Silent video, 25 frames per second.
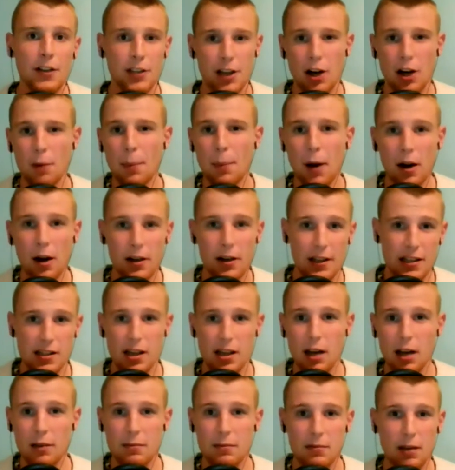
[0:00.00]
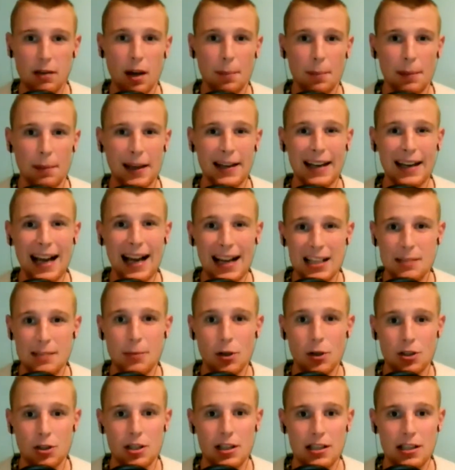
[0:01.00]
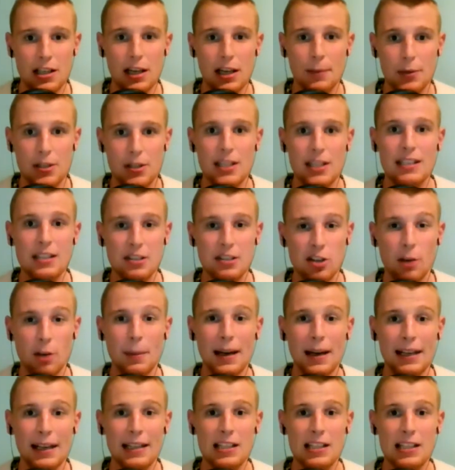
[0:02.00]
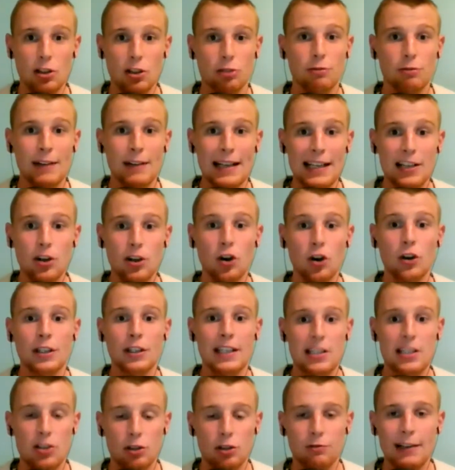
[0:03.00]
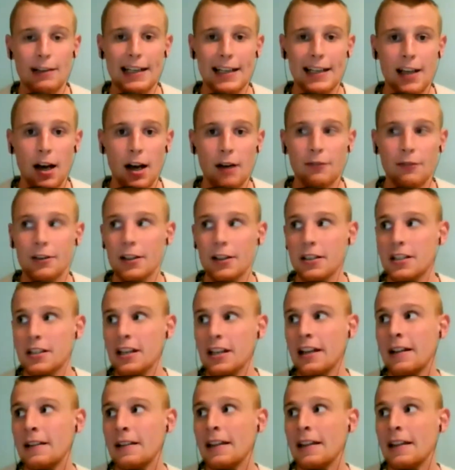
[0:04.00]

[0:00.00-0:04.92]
I know Partey's not played as much this year, but since he's come in, he's looked really good and he's looked really confident.